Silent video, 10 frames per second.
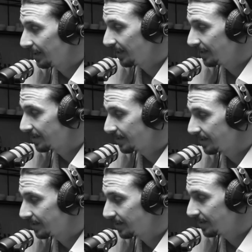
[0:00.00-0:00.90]

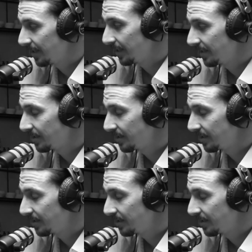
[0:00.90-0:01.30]
that